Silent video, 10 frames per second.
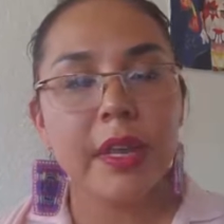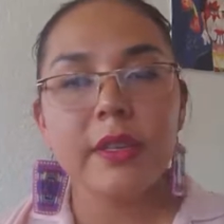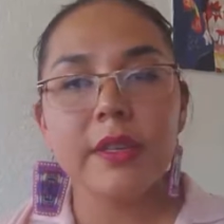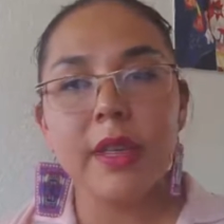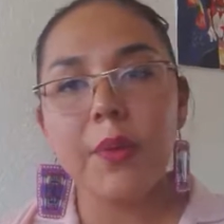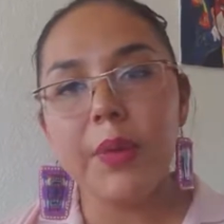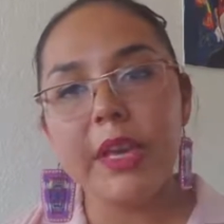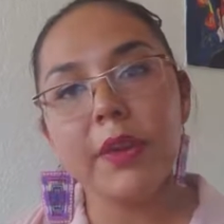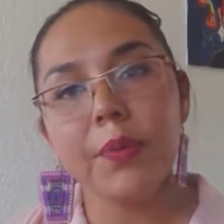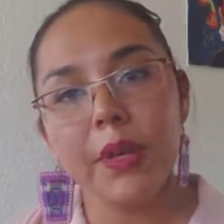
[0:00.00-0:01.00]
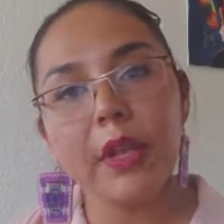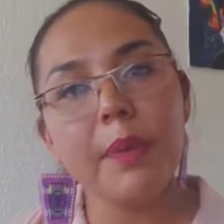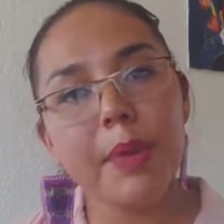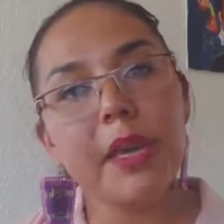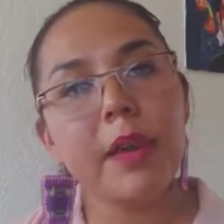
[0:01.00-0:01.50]
so that we can really
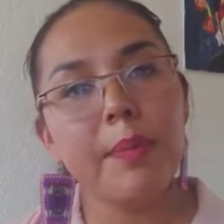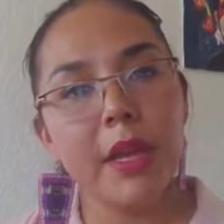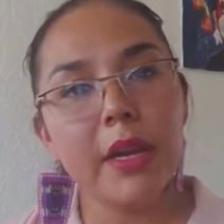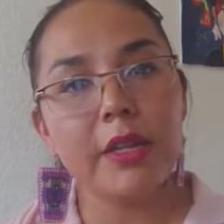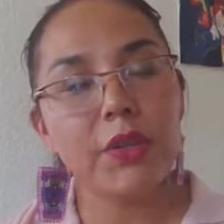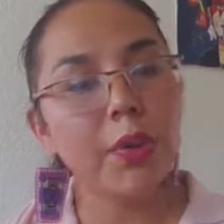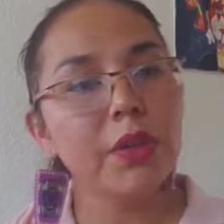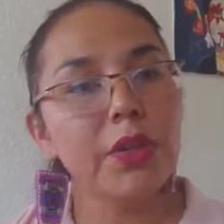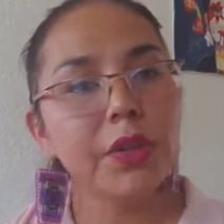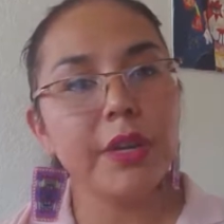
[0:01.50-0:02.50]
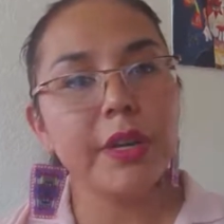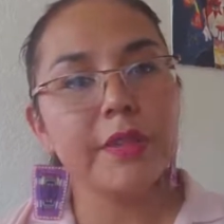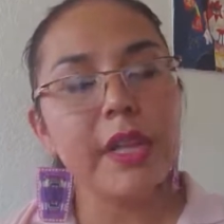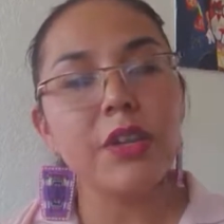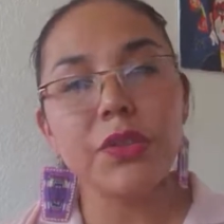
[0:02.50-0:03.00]
be committed to
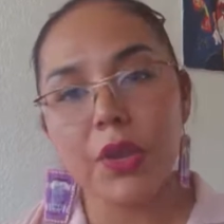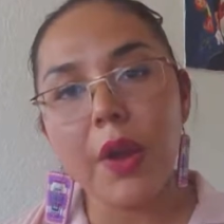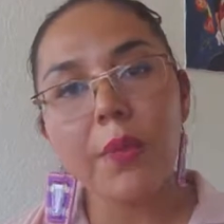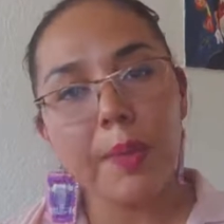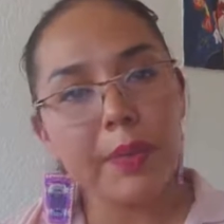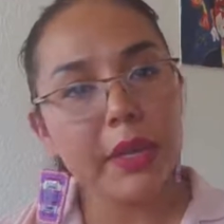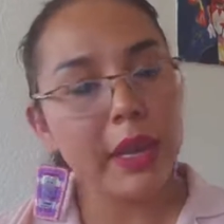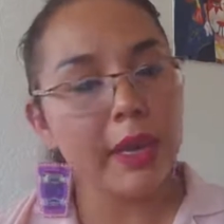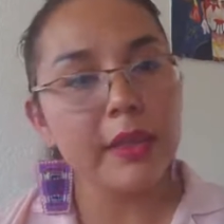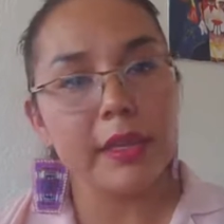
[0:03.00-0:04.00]
alternatives that do not replicate